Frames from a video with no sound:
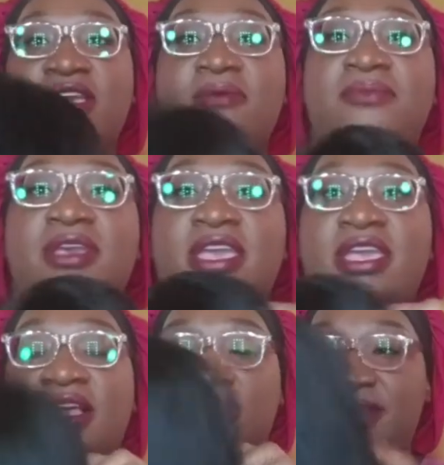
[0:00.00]
but
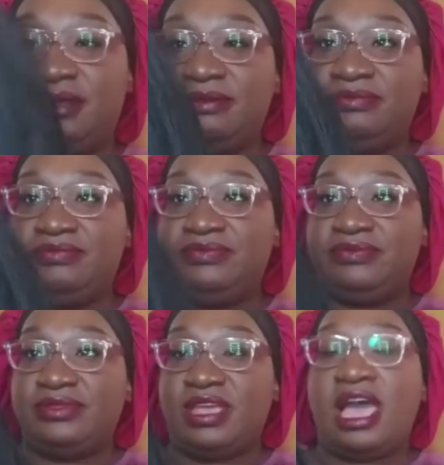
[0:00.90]

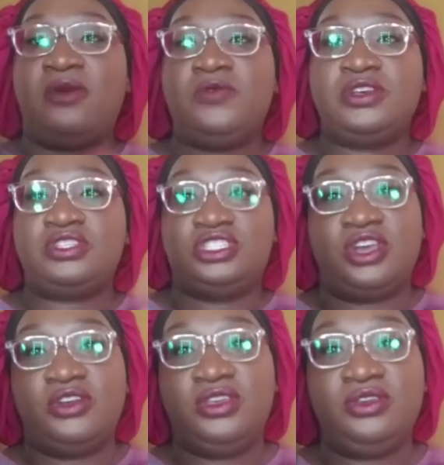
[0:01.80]
I will
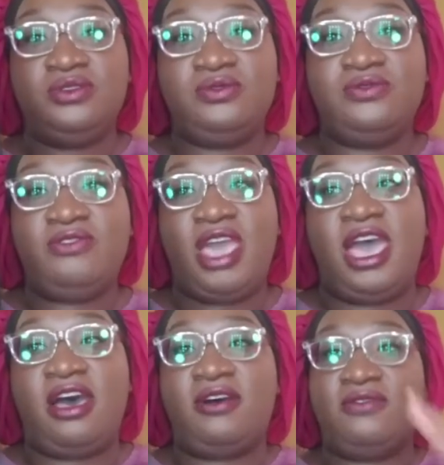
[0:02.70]
show you
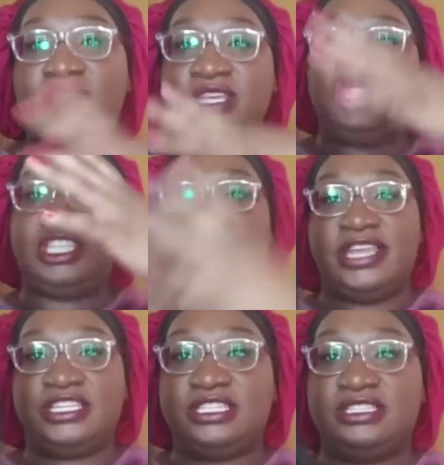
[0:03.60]
how it
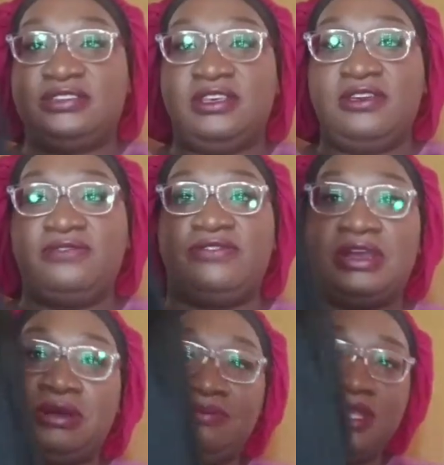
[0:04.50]
changes
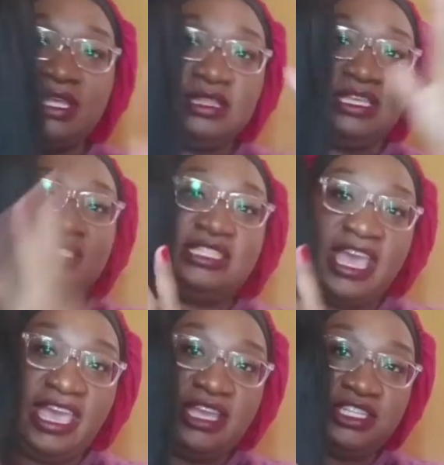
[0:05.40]
from this
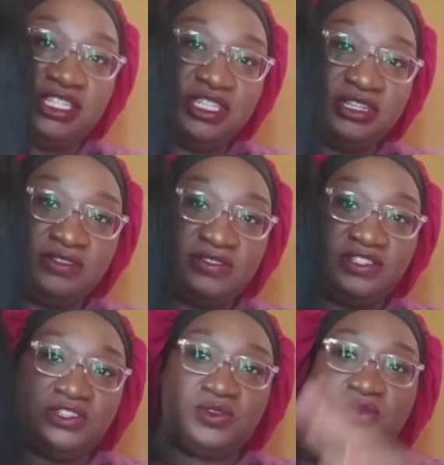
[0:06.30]
stage
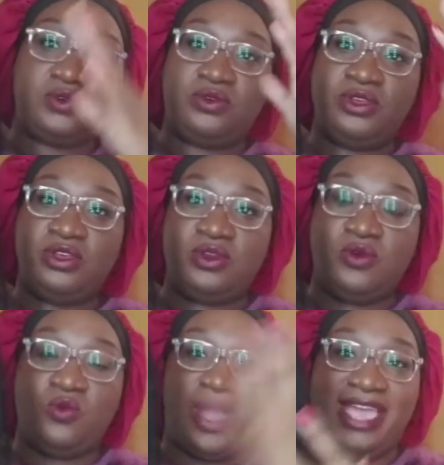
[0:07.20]
to
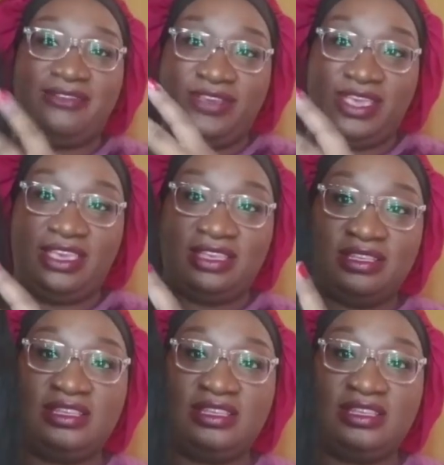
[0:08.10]
wavy.